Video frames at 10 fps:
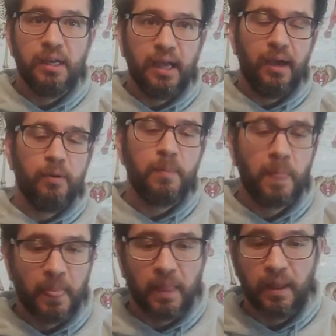Now,
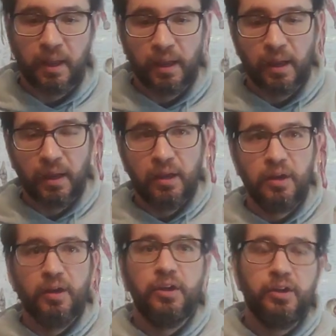
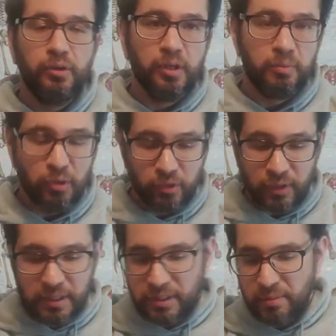you can move
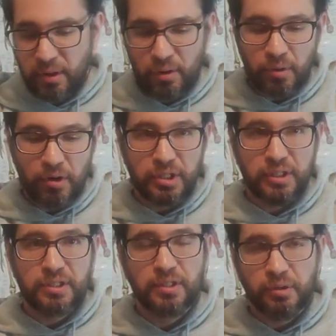into some other
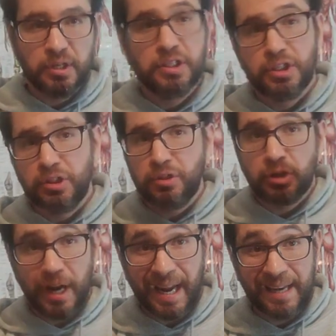motions. So you can just use
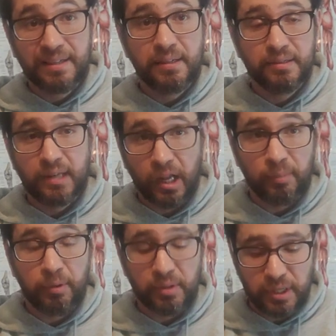your hand to
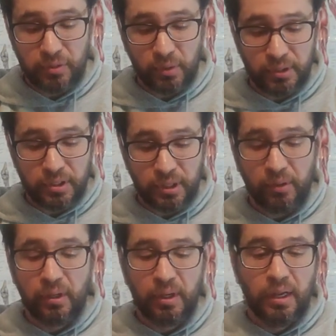help you with this one.
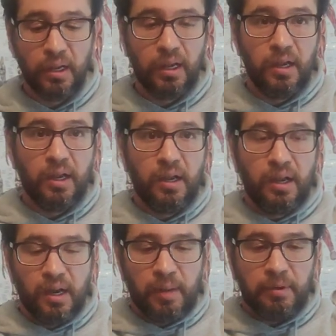So
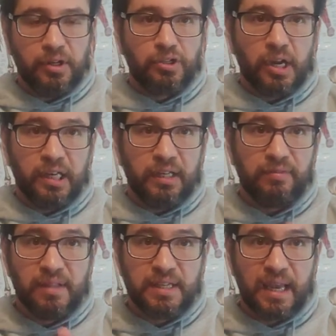I'm gonna try to
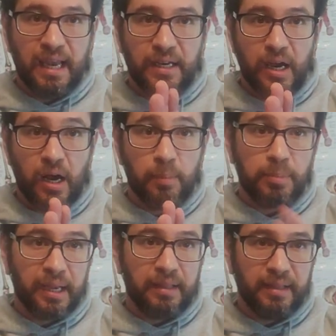lift this hand
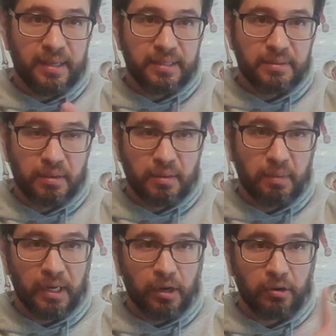up like this.
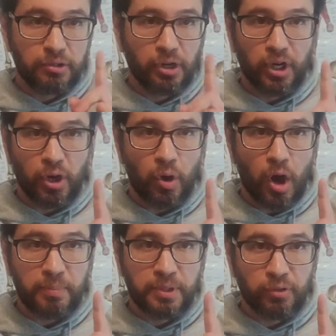My knuckles are gonna go
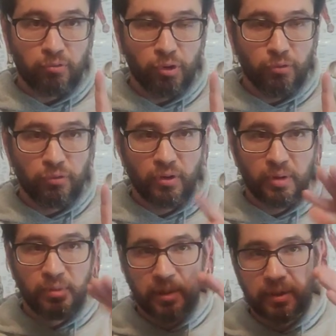up to the roof,
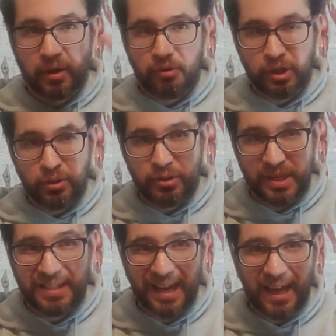but I'm gonna use
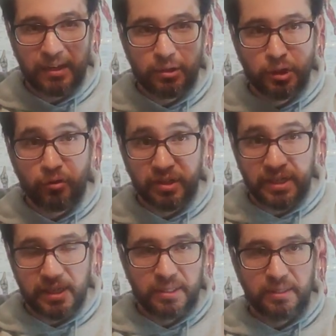this hand to
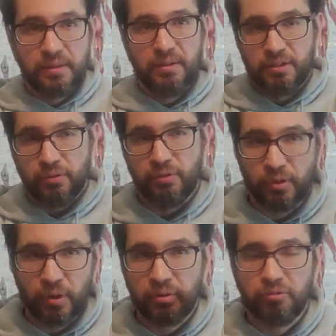resist. So
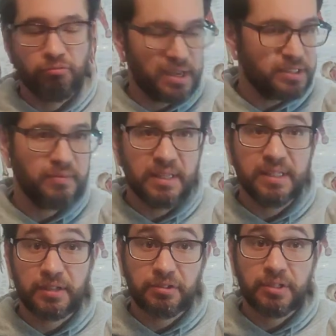for the rest of
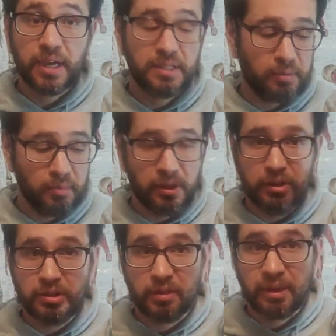exercises, I'm gonna be
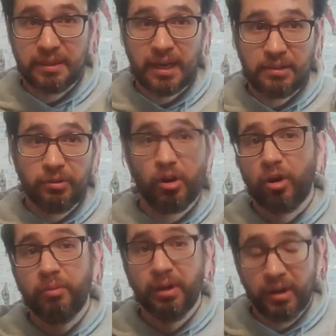using my tattooed
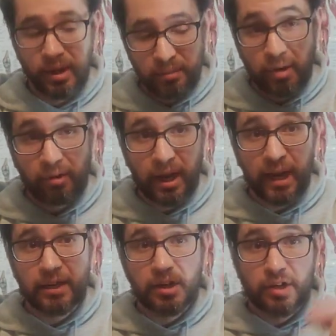arm, my right
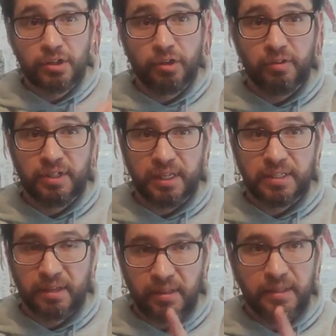hand, to
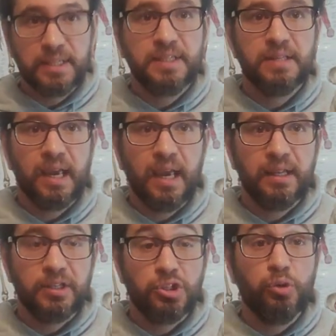resist. This is the
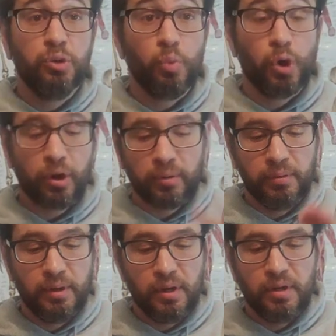hand that's doing the work.
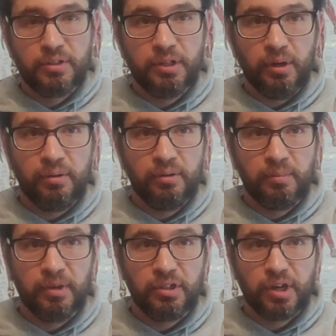So
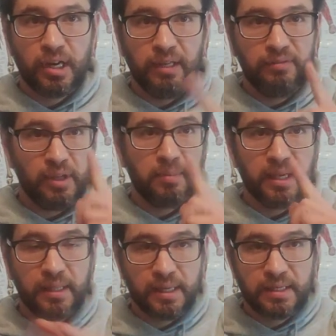I'm gonna try to lift up
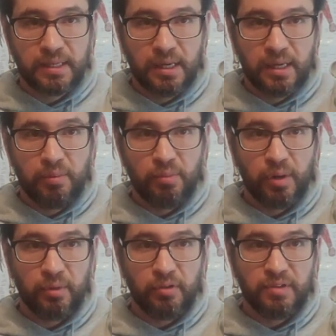like this, but
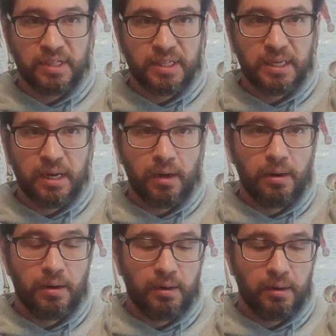I'm gonna resist here.